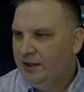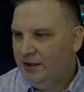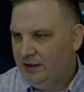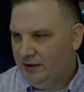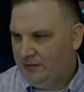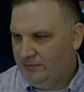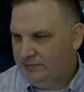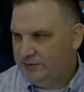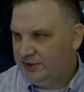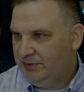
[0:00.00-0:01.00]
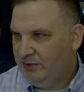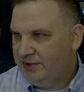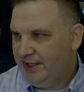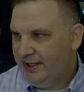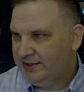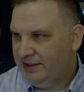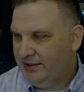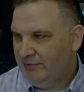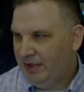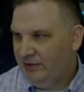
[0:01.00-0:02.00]
Um, somebody was
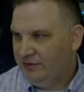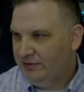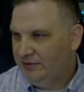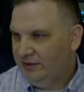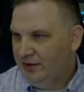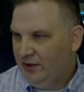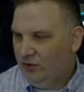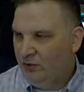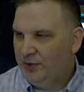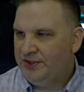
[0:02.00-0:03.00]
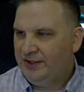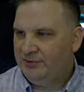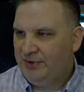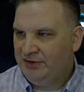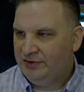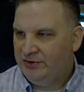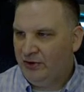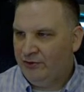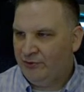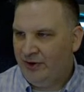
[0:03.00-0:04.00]
asking about, or we talked about the
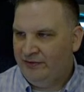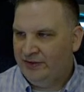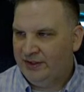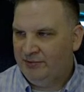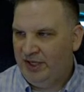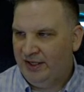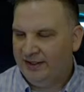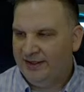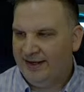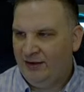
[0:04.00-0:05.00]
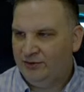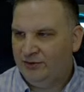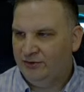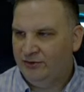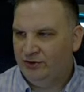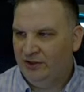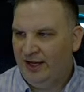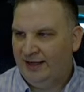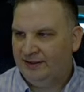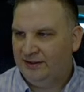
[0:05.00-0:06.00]
Darth Revan being a counter to
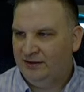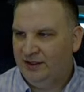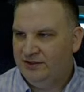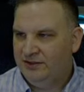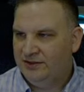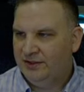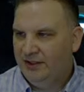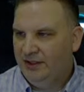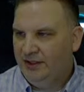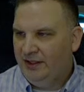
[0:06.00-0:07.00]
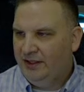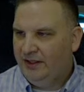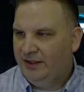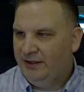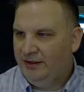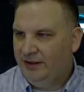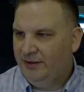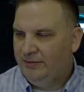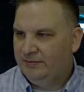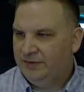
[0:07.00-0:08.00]
Galactic Legends, and
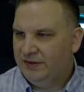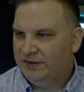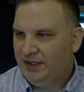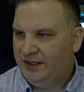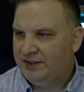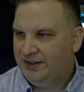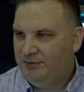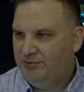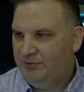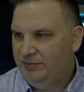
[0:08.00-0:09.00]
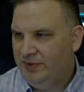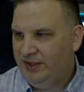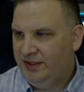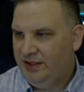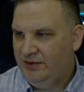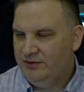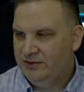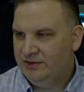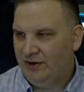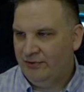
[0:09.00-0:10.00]
um, Tice said that he
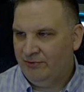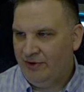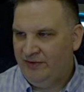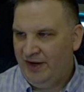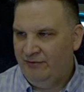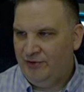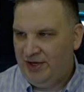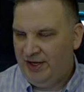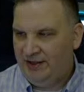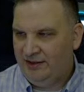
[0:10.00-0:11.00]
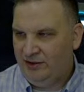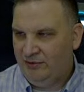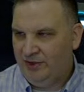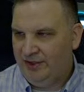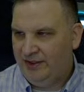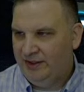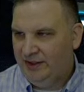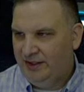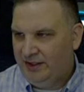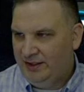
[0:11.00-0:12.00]
uses Darth Revan every day in the arena,
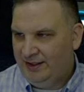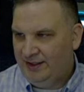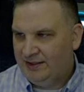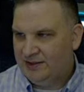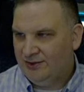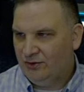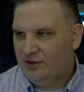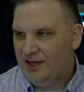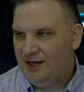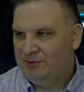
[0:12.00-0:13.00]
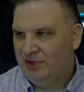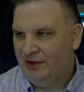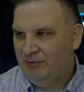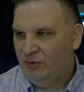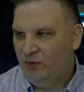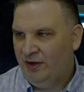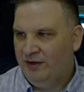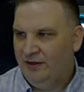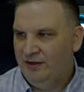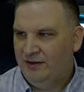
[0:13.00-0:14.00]
and he can still climb to number
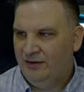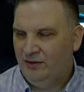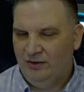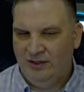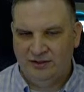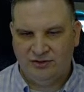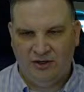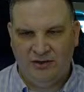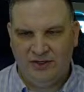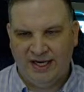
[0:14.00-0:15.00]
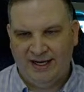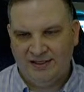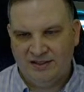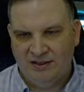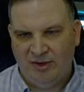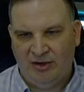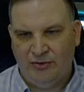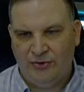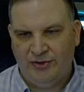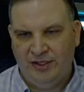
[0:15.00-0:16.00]
one in a shard that has about
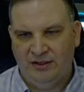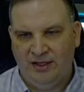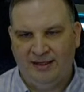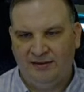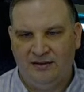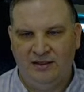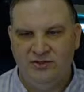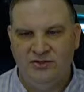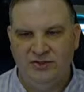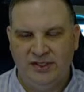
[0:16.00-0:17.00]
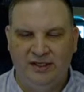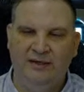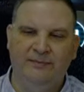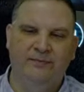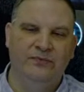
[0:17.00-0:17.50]
30 Galactic Legends in it.